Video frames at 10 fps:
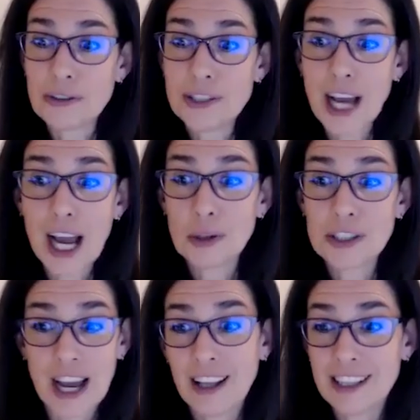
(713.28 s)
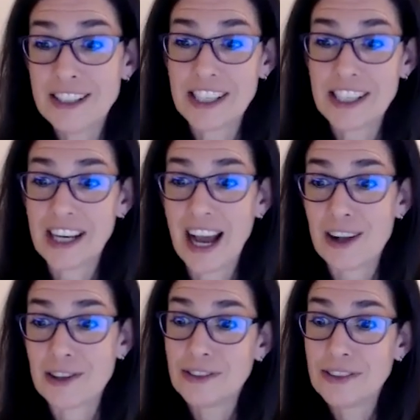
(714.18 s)
time will tell and see
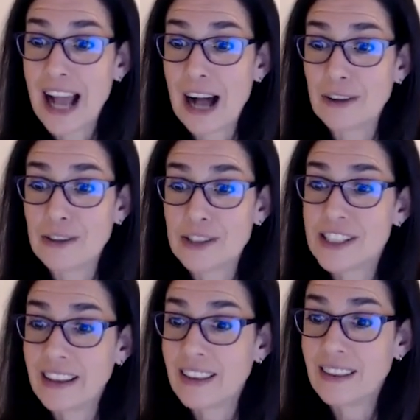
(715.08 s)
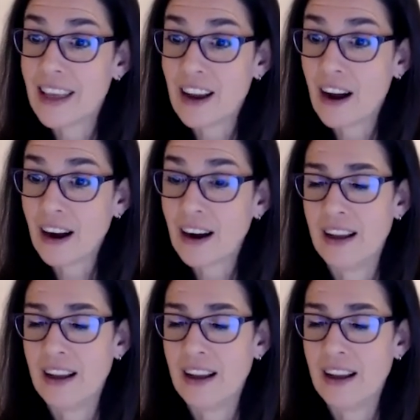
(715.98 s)
how sticky they are.